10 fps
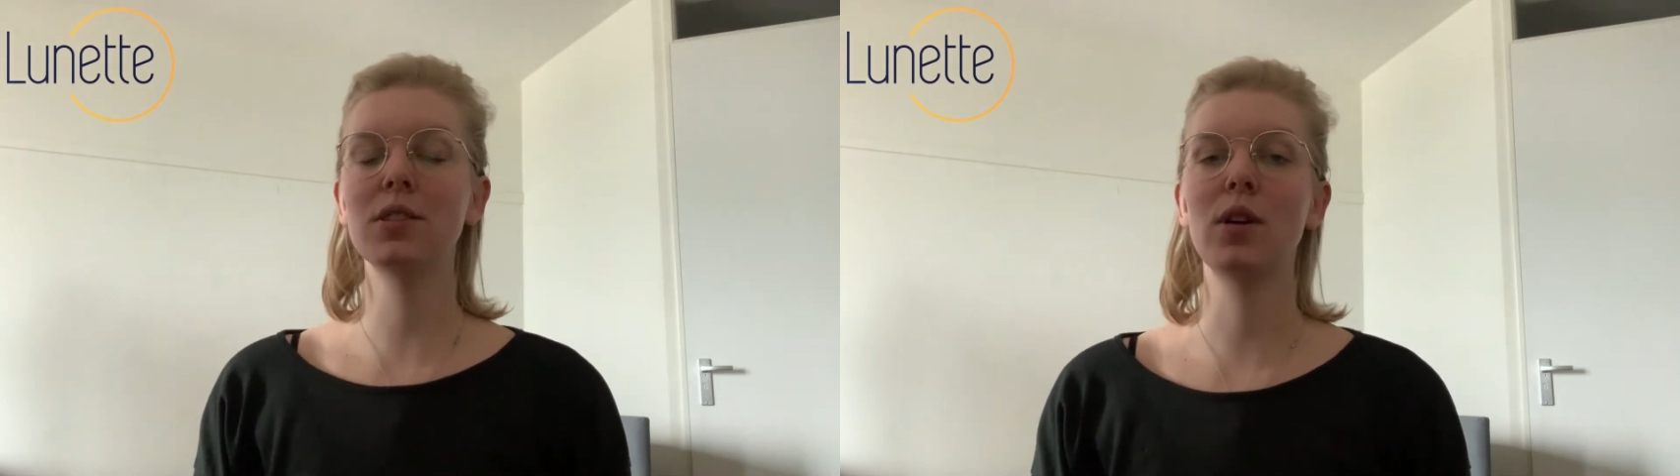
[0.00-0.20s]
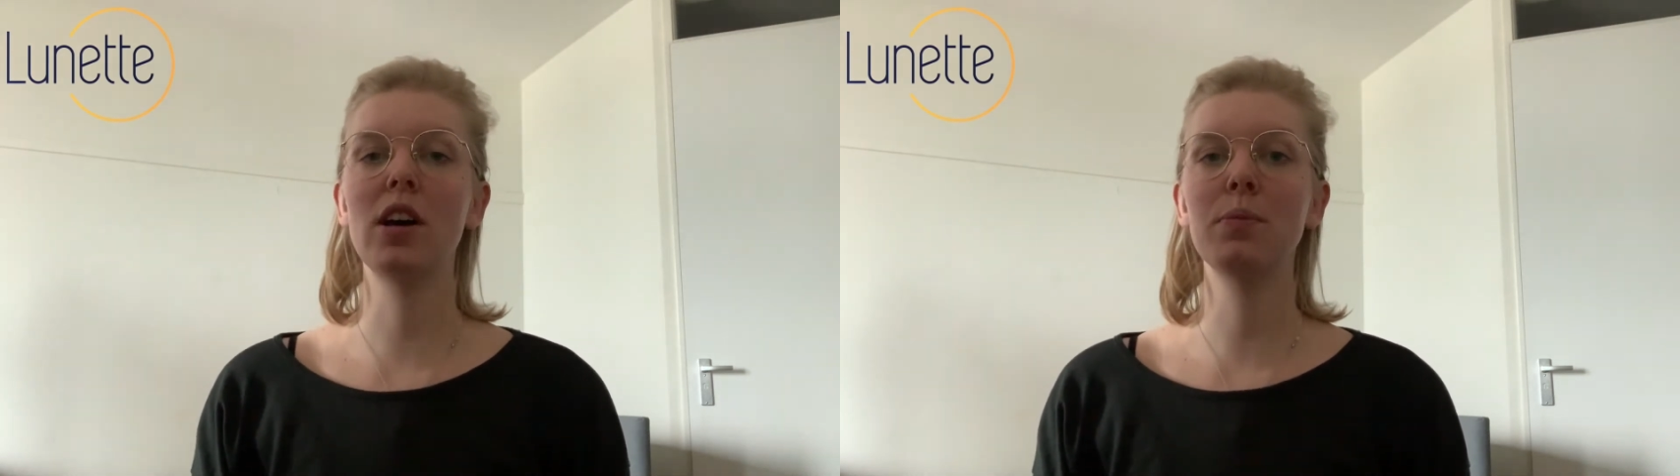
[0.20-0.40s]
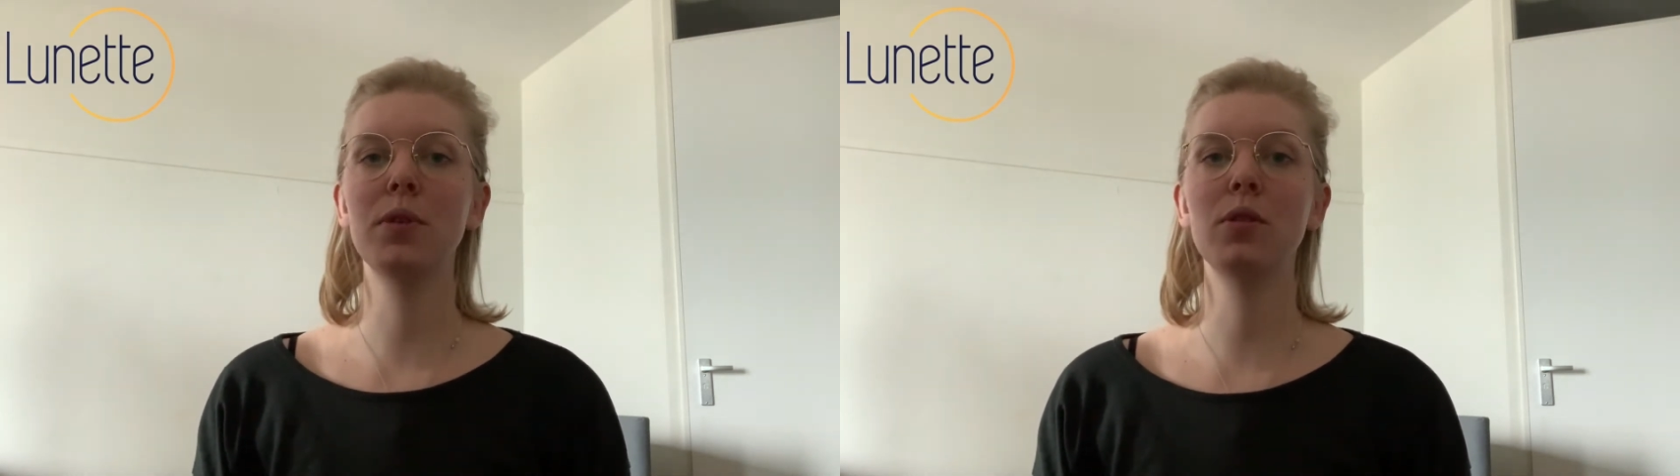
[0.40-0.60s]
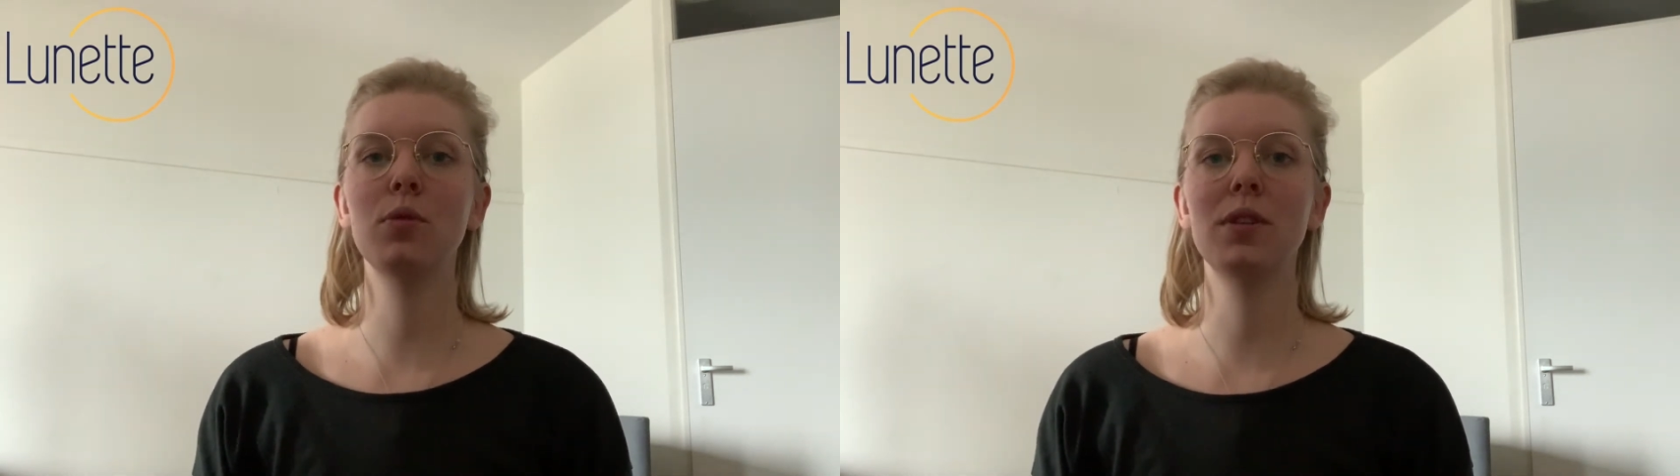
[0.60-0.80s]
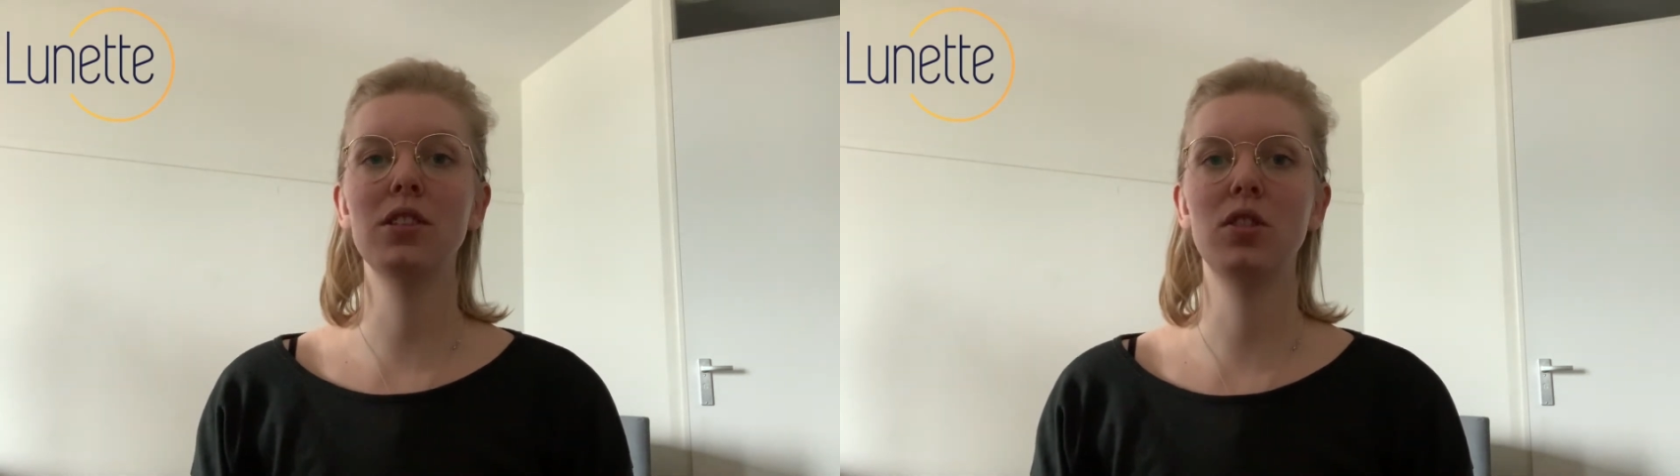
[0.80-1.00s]
to help you
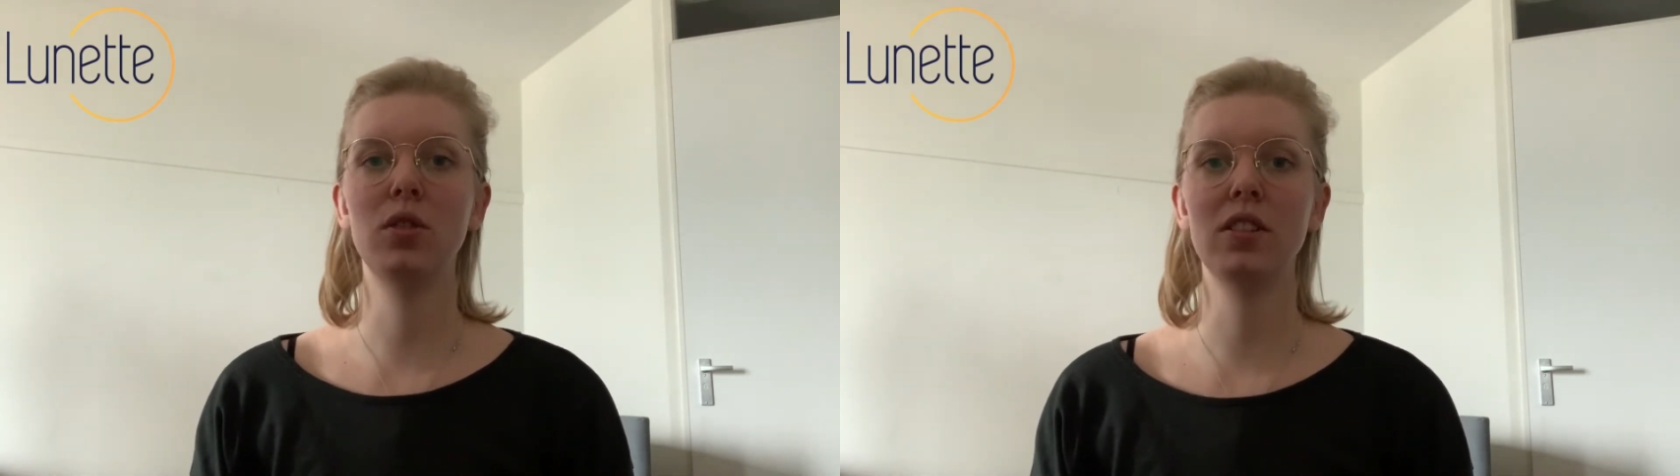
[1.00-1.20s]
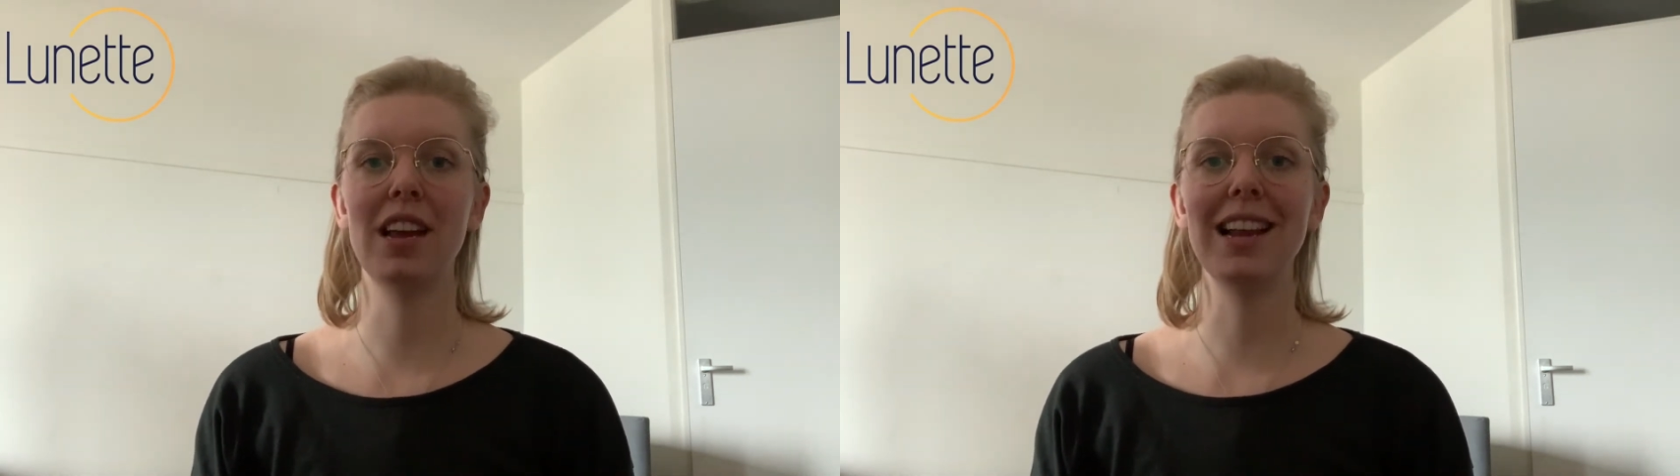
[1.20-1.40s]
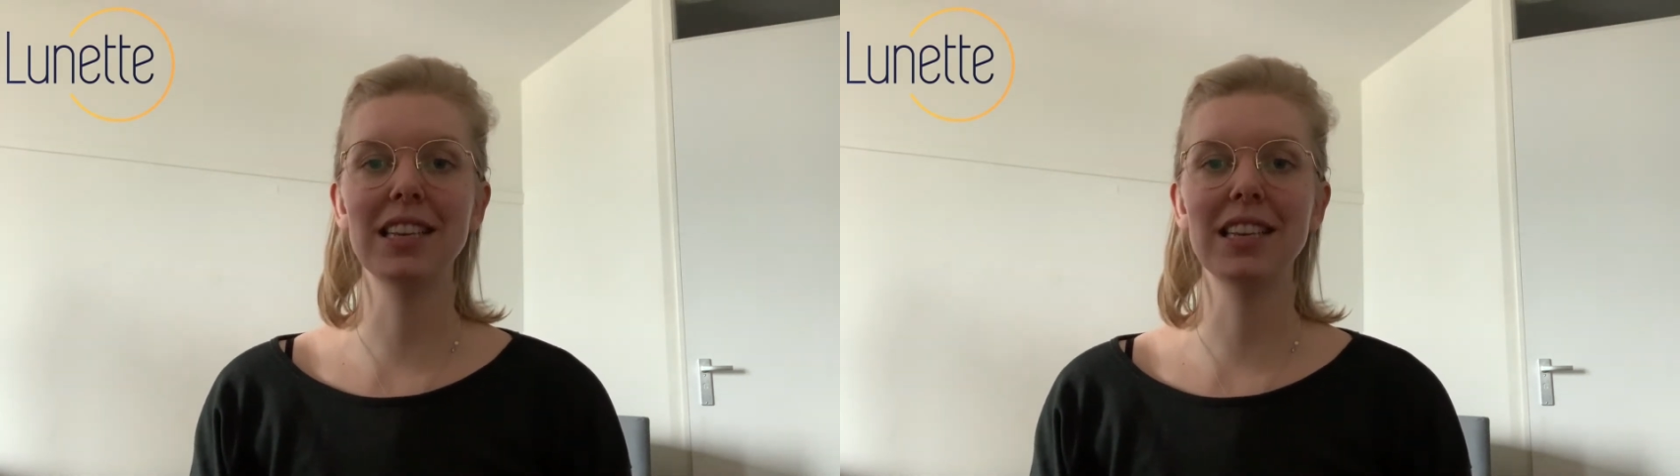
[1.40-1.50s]
with your daily